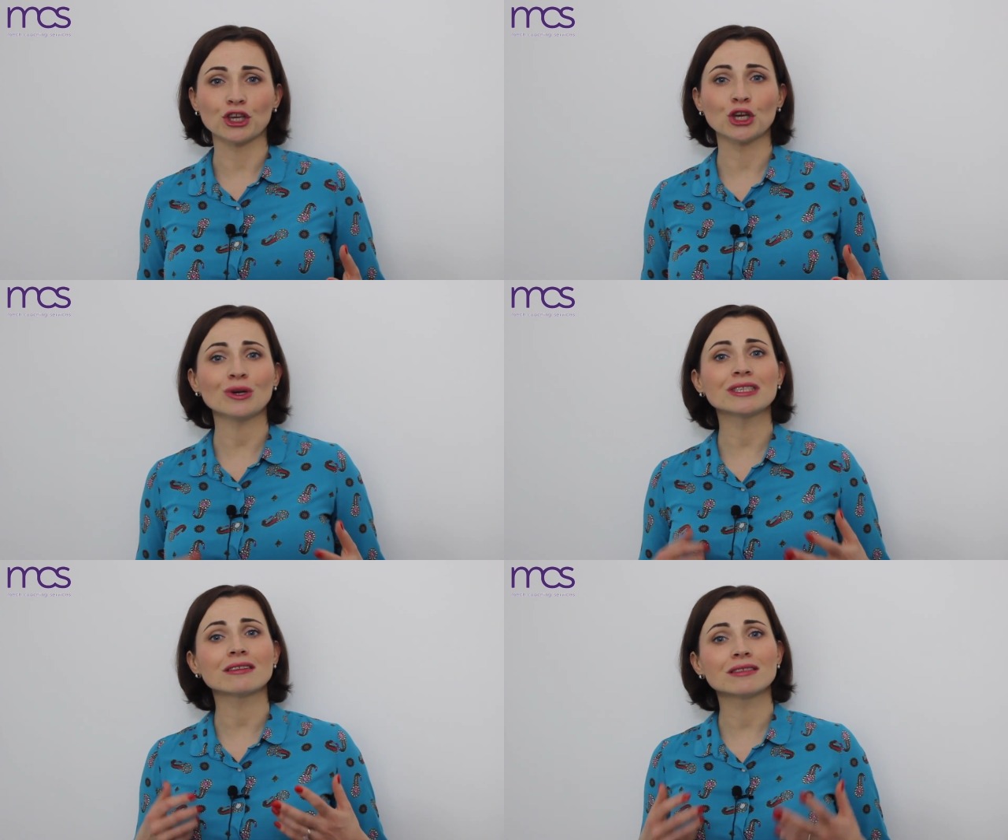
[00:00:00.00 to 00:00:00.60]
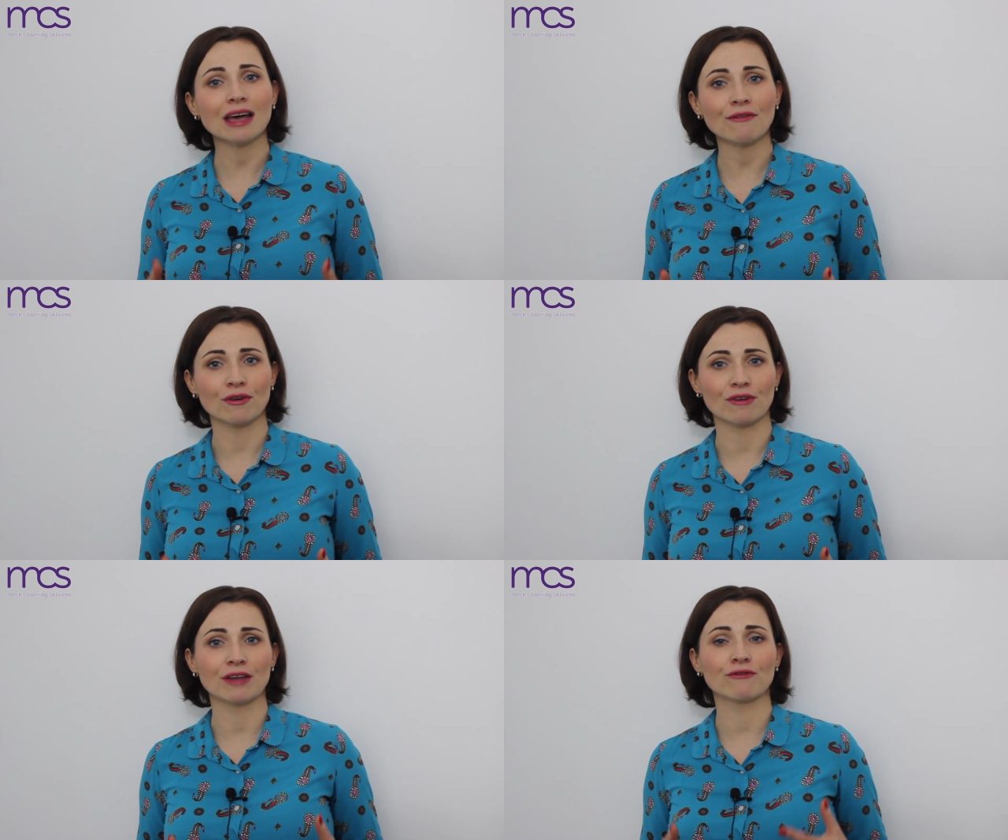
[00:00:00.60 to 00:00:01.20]
who is
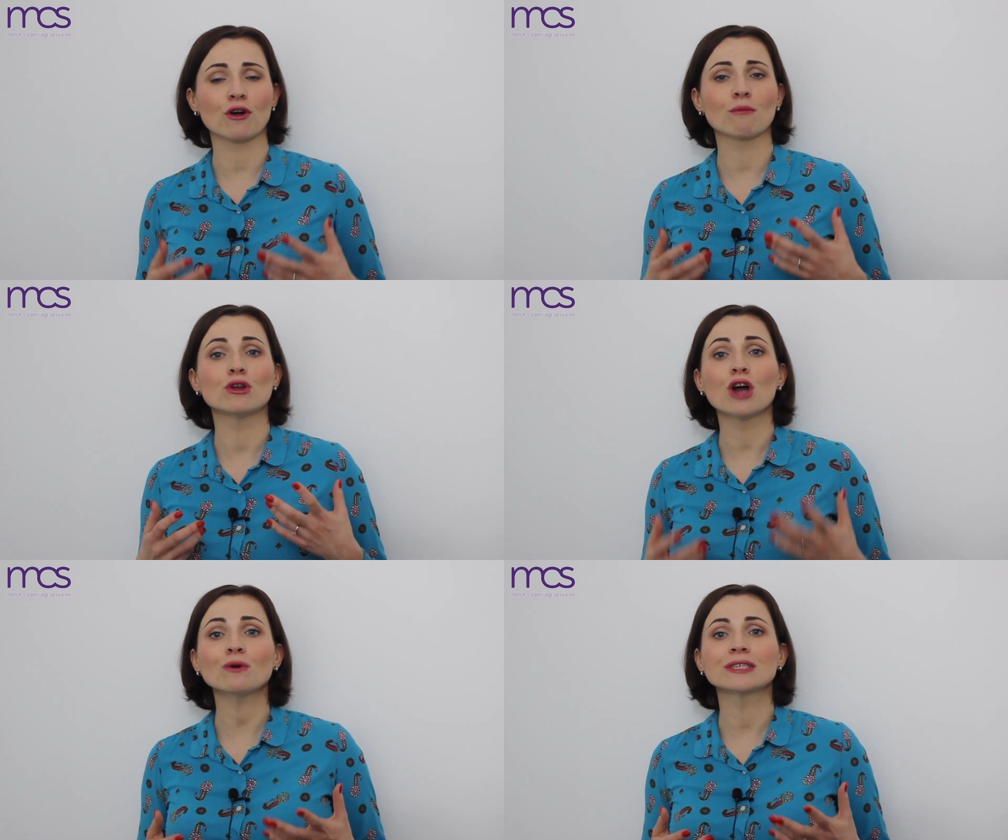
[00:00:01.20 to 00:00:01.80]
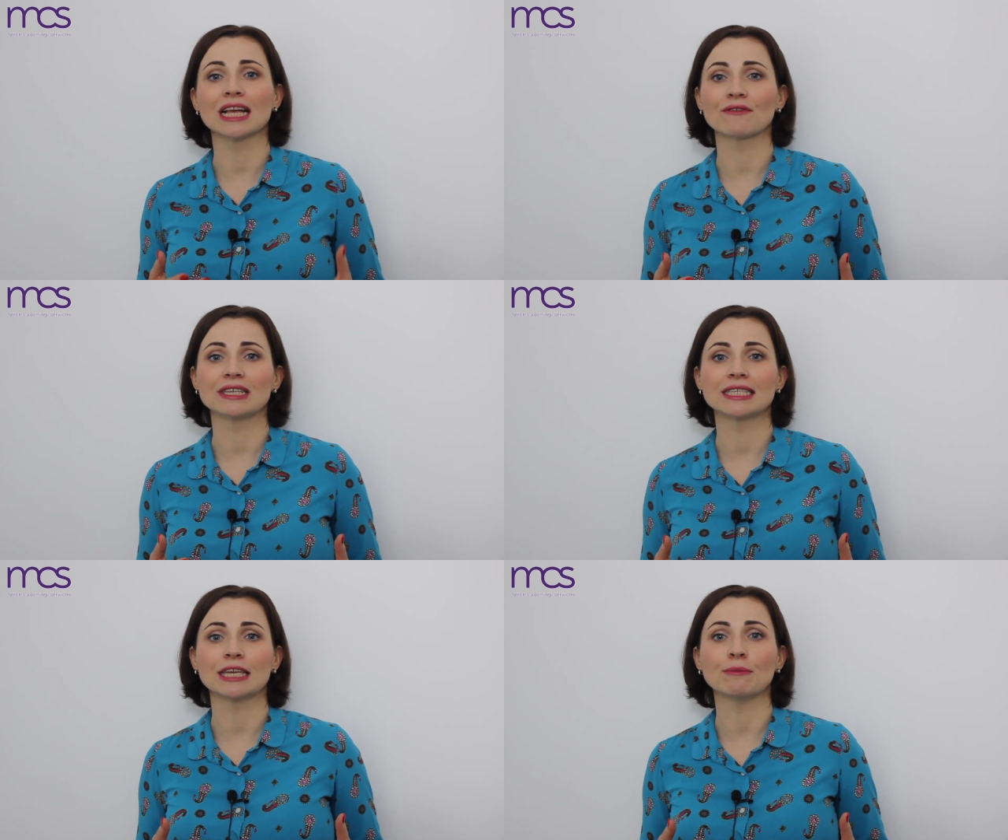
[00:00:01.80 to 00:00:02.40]
suffering from low
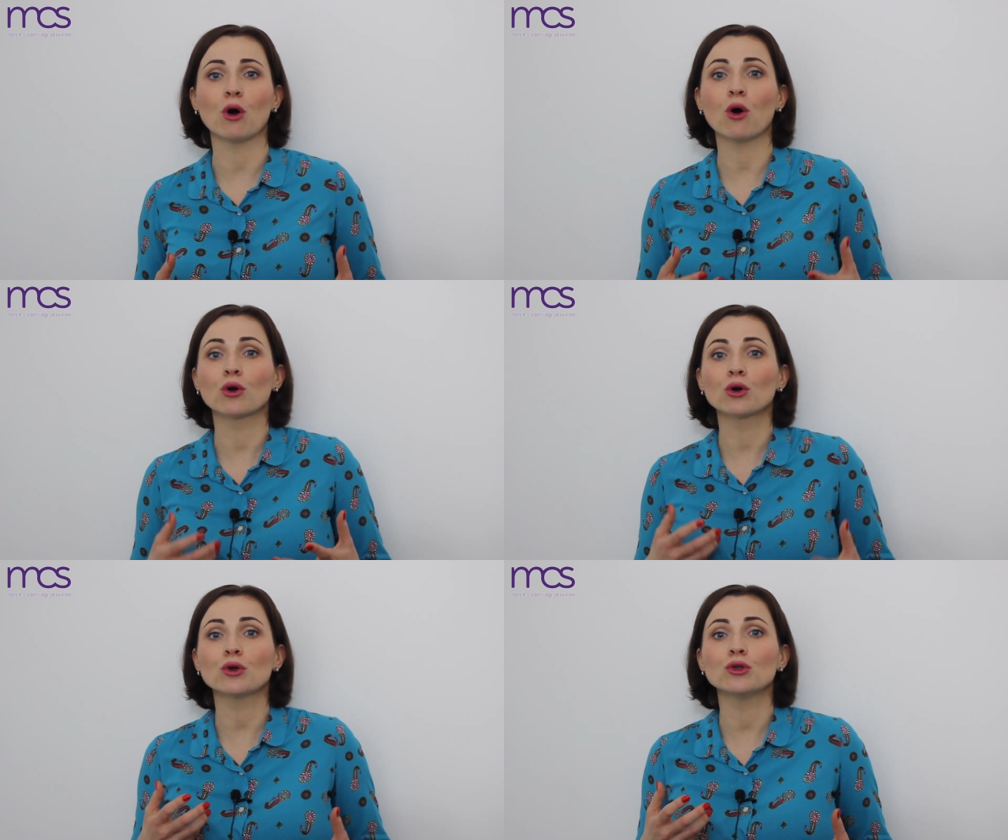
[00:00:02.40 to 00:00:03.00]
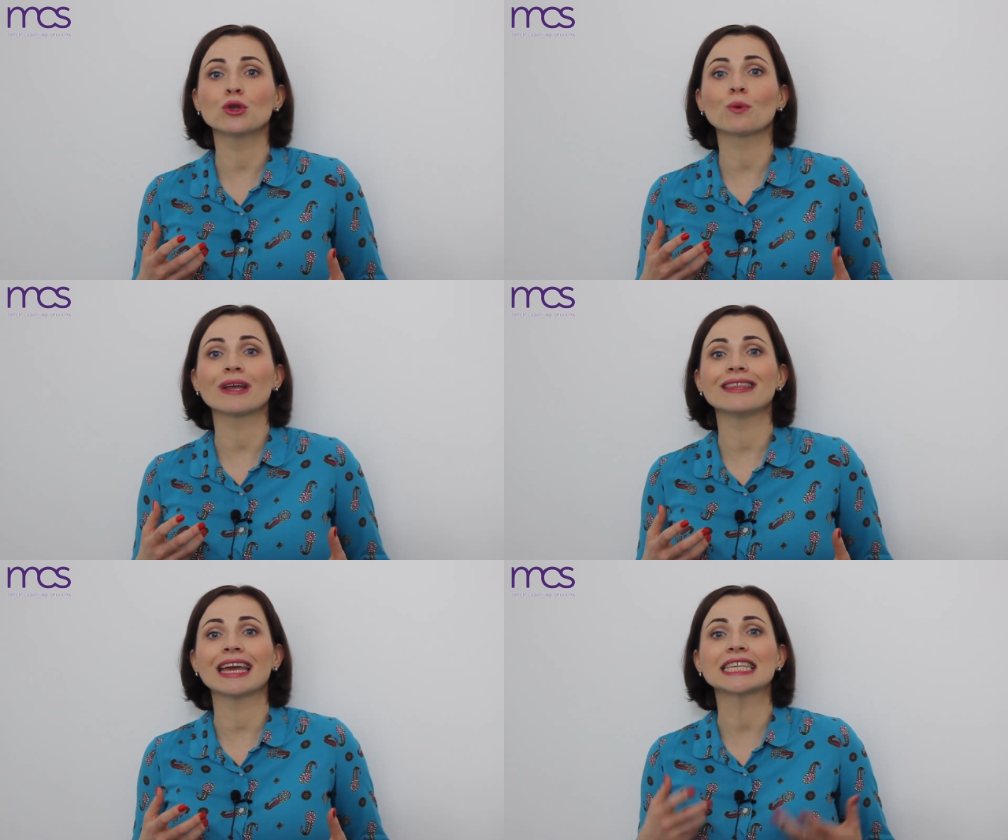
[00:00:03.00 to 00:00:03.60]
self-esteem or could do
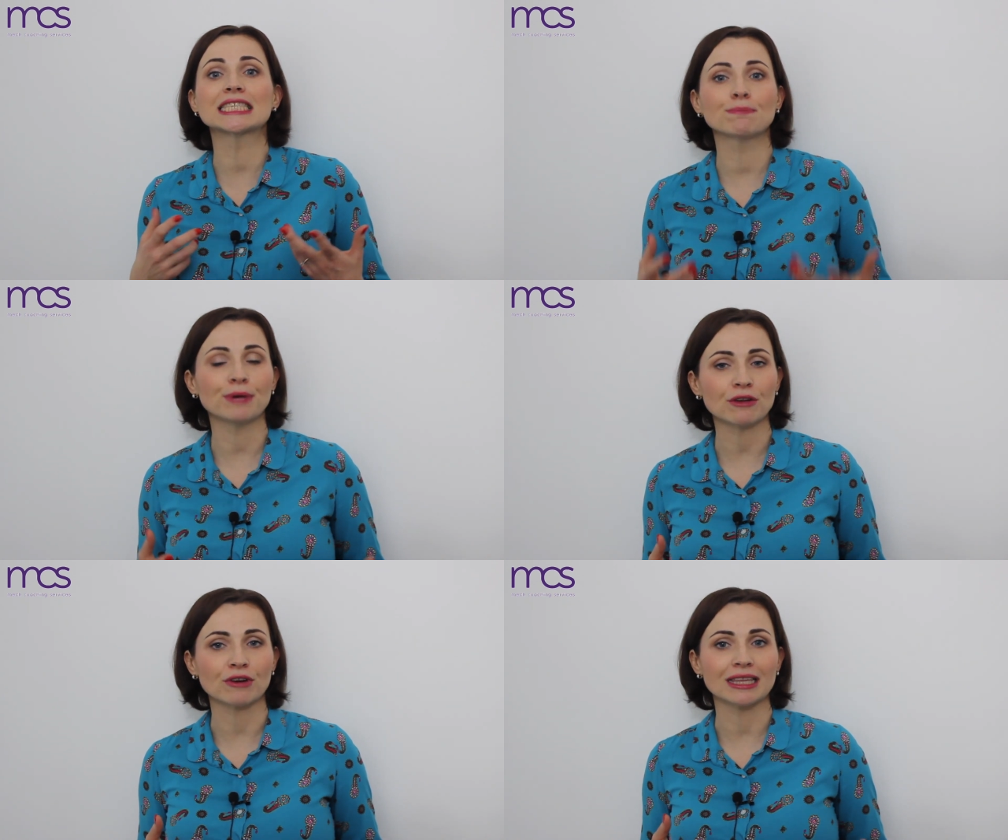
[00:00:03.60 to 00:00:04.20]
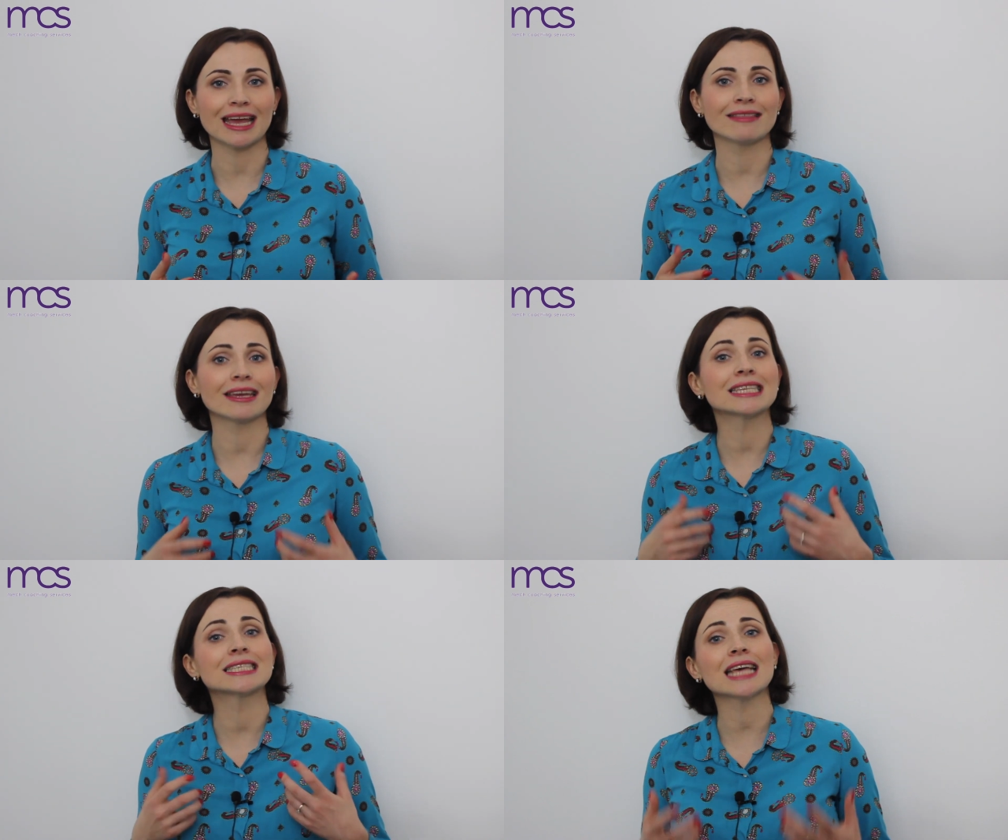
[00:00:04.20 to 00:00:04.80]
with their spirit and
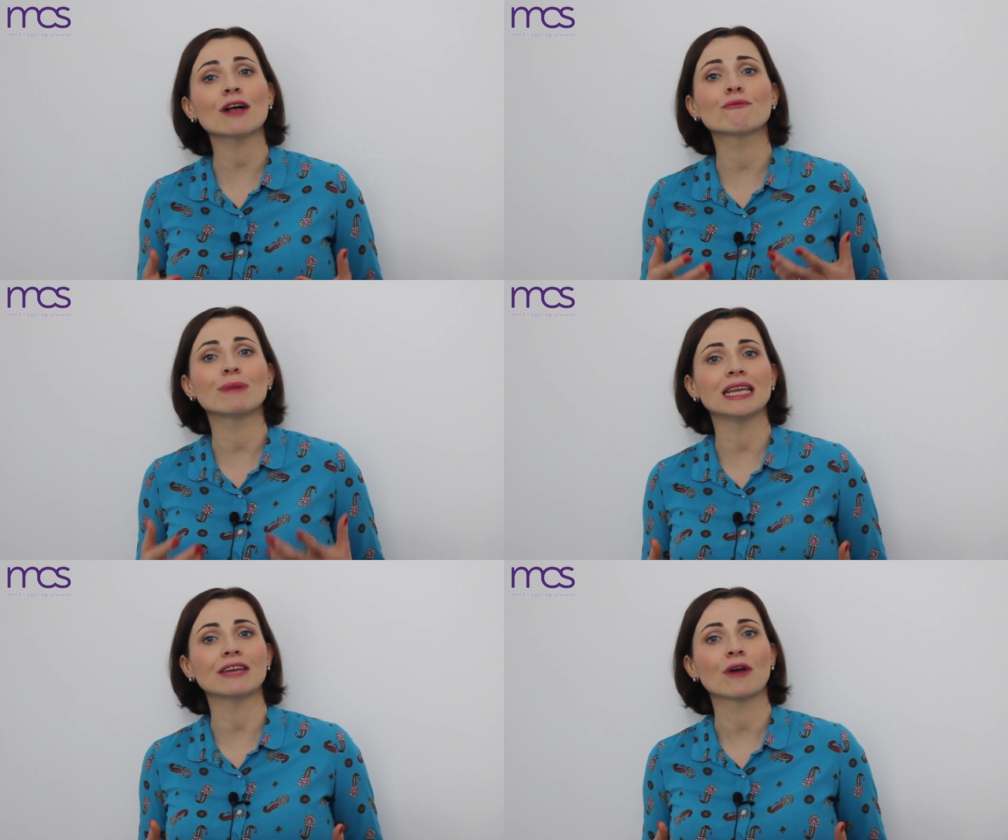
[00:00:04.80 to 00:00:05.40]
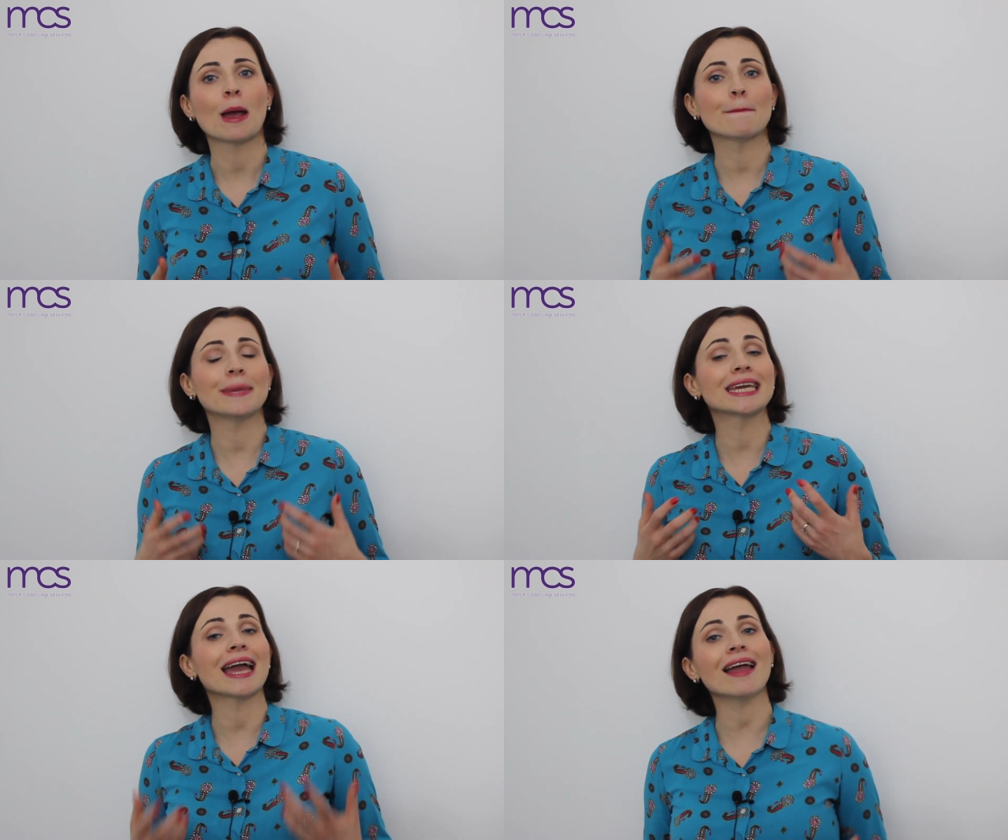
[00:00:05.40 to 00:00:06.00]
their self-belief
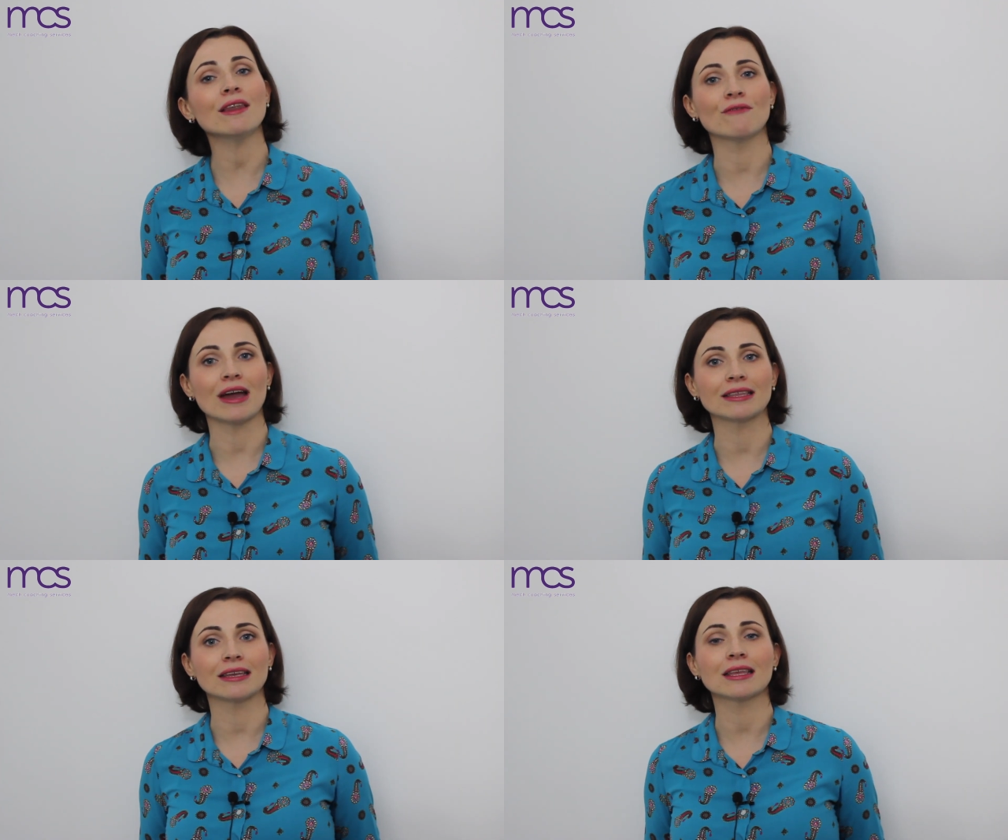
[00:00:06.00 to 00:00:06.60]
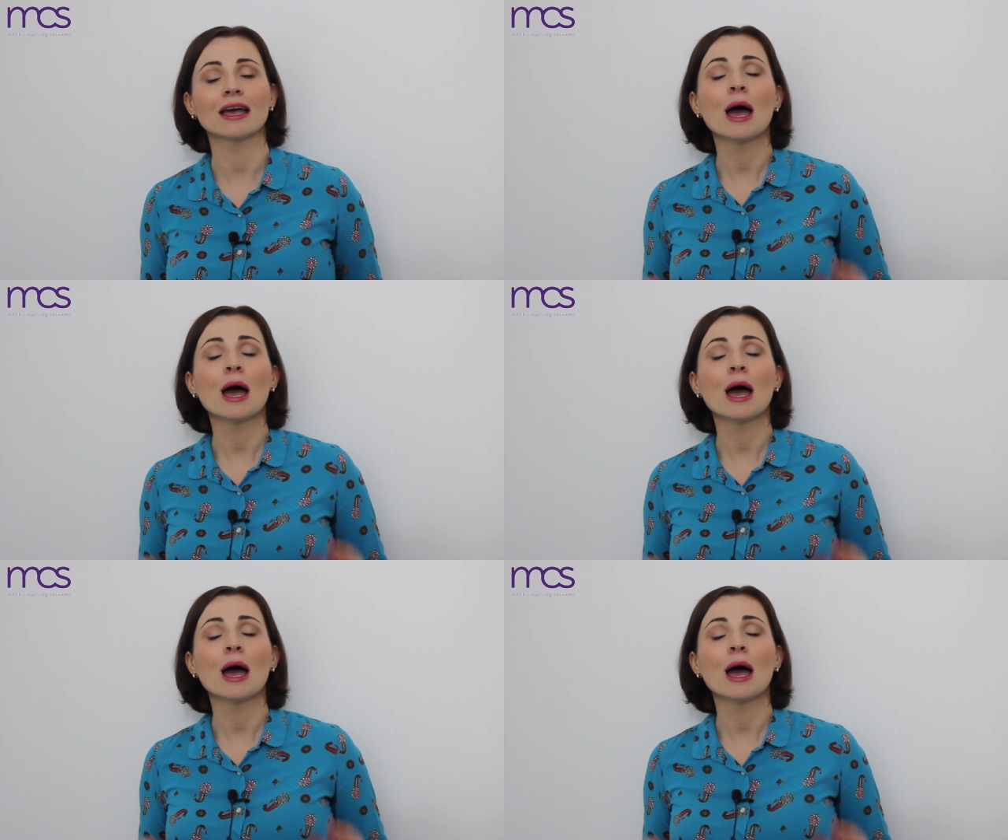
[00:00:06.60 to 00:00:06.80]
being elevated,